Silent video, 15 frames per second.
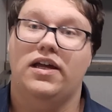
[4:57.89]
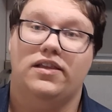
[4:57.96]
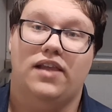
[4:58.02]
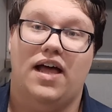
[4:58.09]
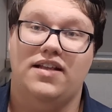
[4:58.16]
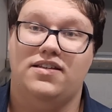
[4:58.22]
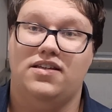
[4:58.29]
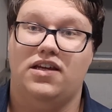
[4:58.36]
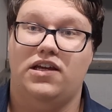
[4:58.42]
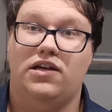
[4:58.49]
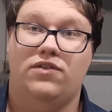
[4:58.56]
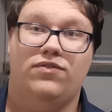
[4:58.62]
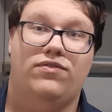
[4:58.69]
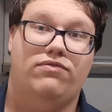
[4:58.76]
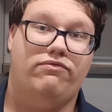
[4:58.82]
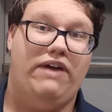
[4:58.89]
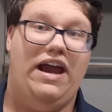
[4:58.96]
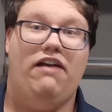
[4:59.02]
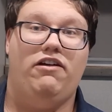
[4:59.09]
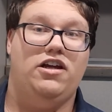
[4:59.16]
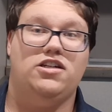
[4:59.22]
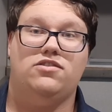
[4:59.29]
Lots of
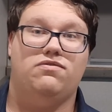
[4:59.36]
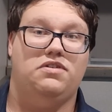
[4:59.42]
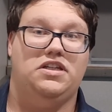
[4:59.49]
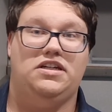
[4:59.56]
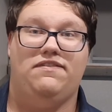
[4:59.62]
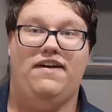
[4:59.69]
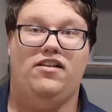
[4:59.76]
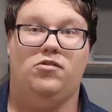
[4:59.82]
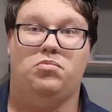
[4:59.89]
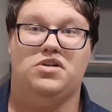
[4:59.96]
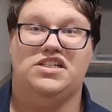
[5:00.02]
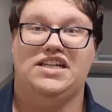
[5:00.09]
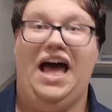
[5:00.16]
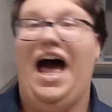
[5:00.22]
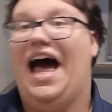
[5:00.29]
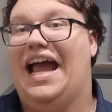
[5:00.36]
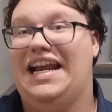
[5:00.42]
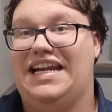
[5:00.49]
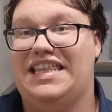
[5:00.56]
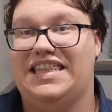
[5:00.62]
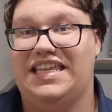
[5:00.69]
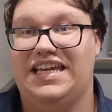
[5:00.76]
areas for the developers to
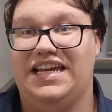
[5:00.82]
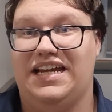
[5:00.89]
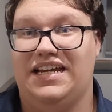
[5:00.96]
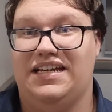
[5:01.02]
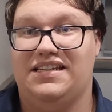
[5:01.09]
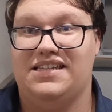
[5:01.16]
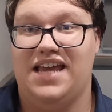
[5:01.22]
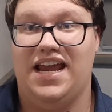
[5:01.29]
hide things,